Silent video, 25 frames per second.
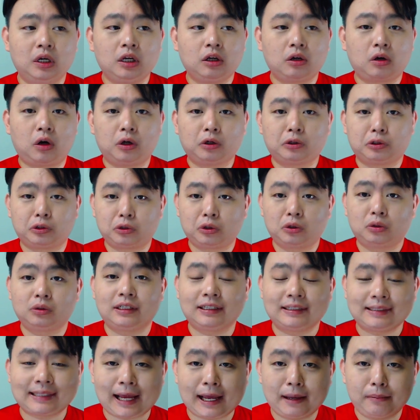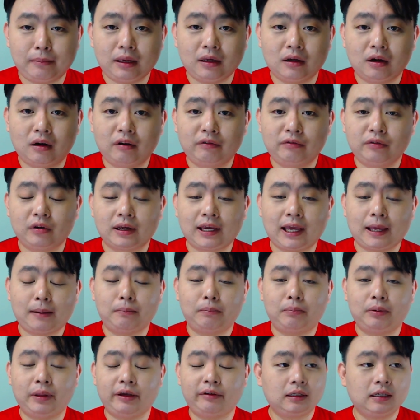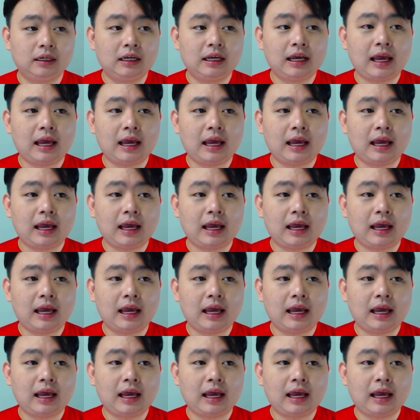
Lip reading: control the timing of your gameplay.